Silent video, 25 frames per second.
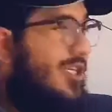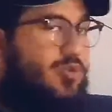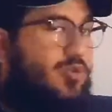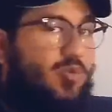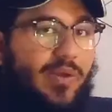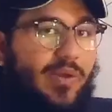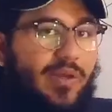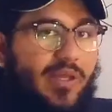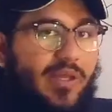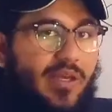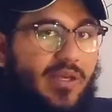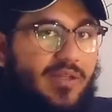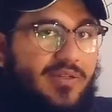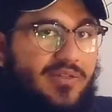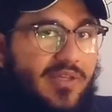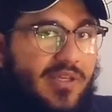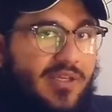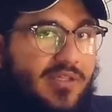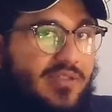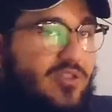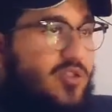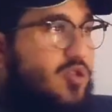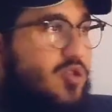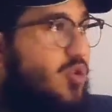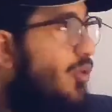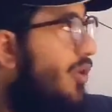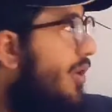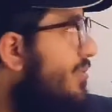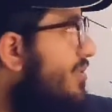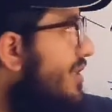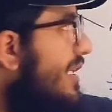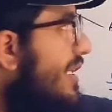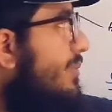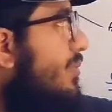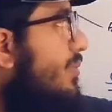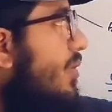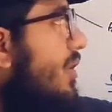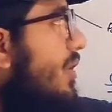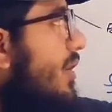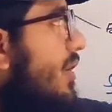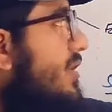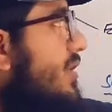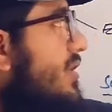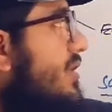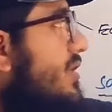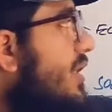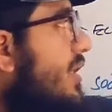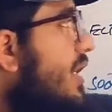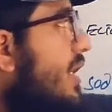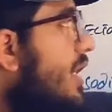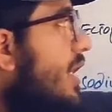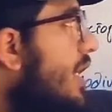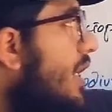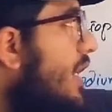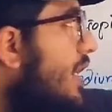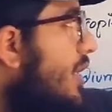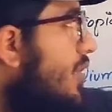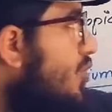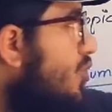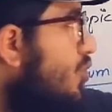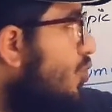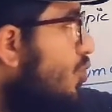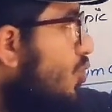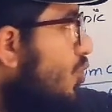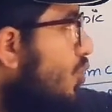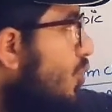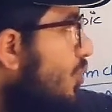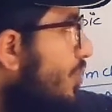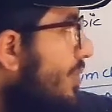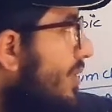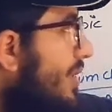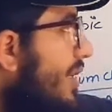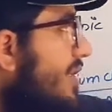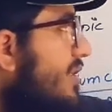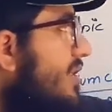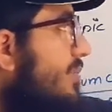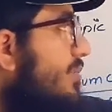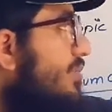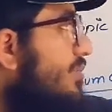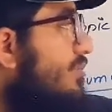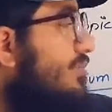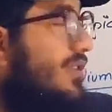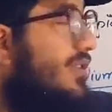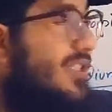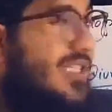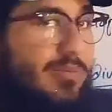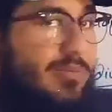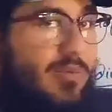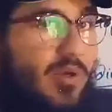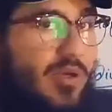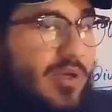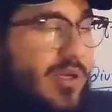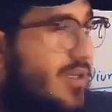class 1A contains sodium channel blockers, 2 beta